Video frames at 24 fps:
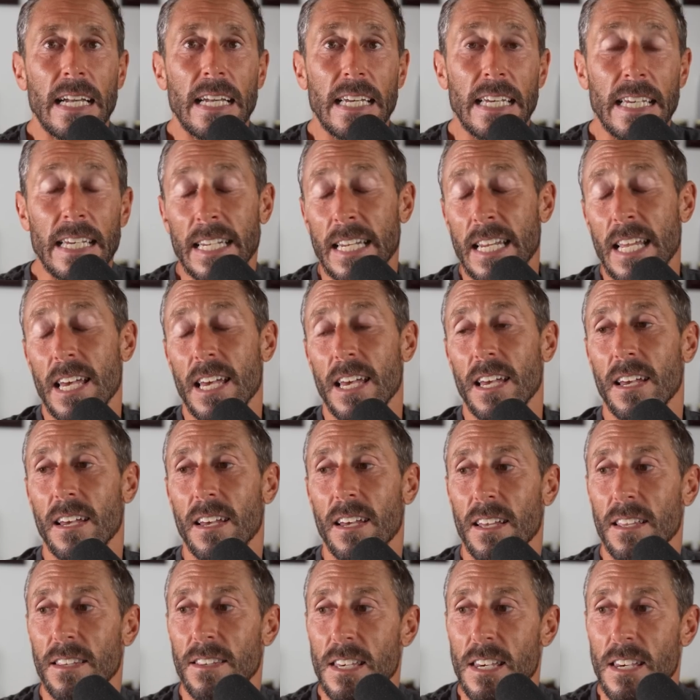in
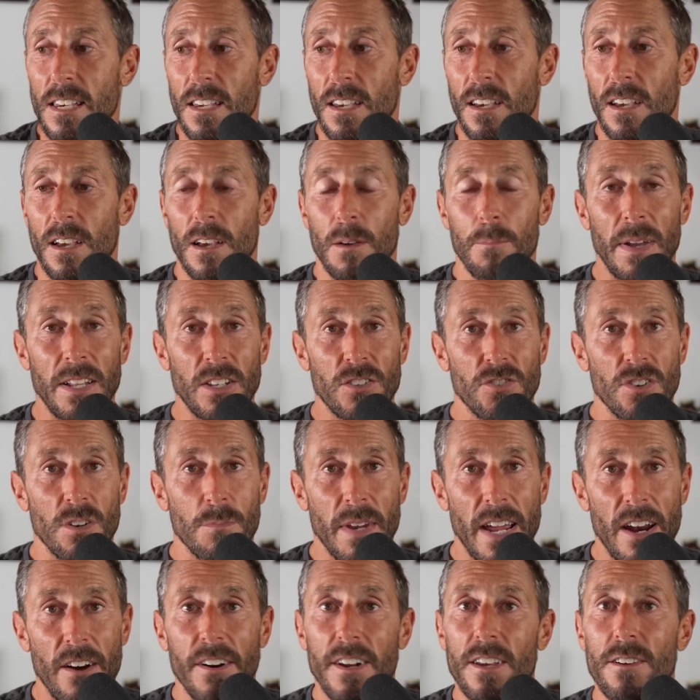the mainstream
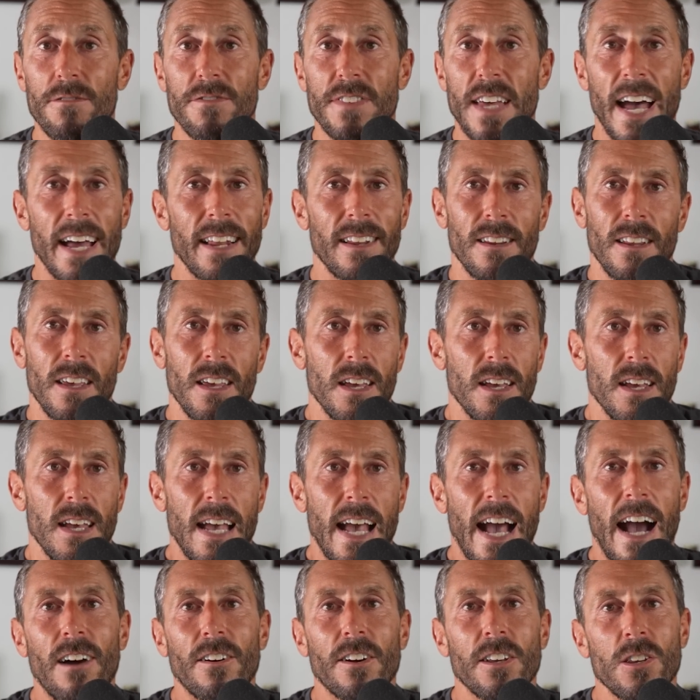narrative that
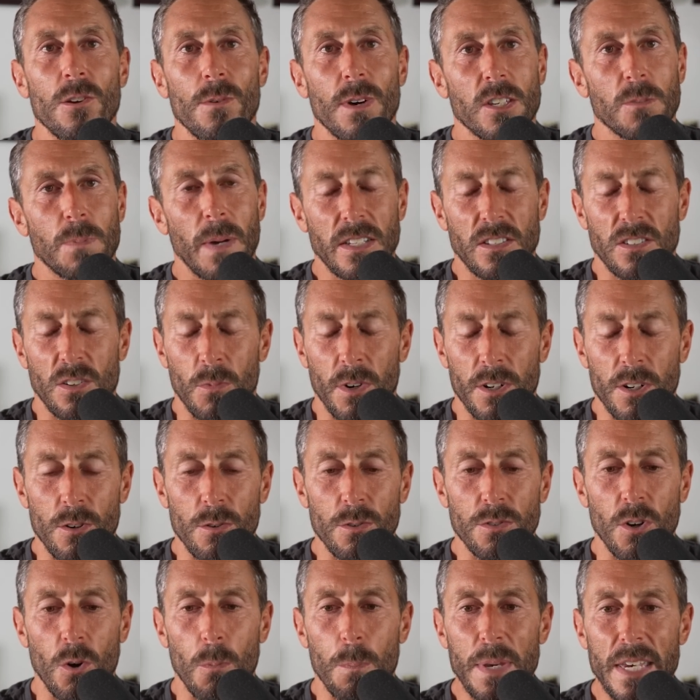how can you expect someone
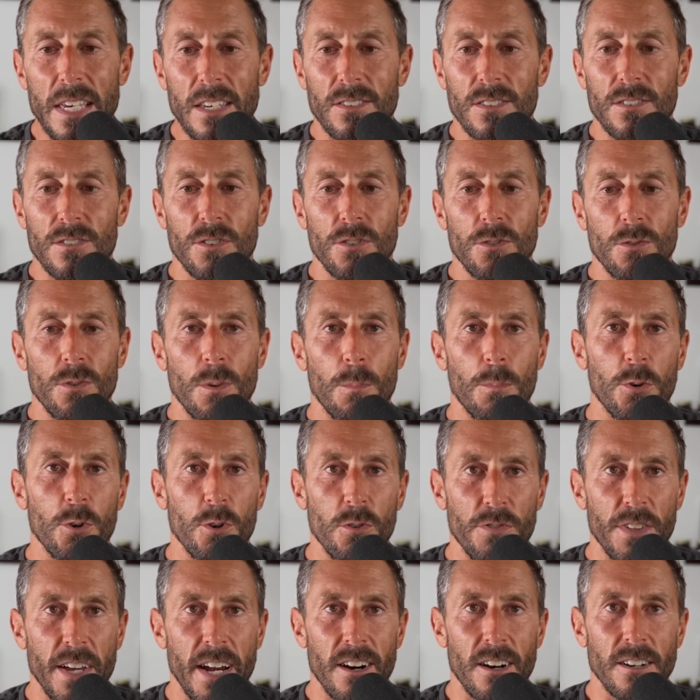who's obese to
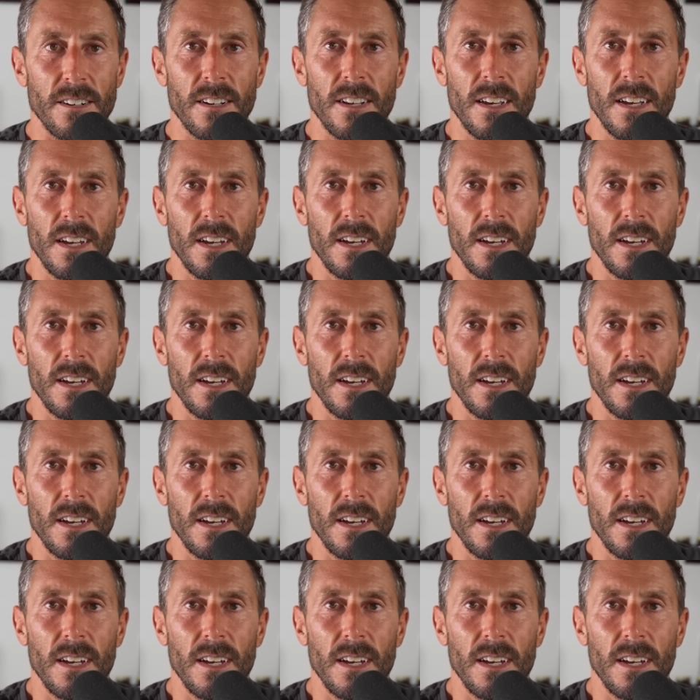improve their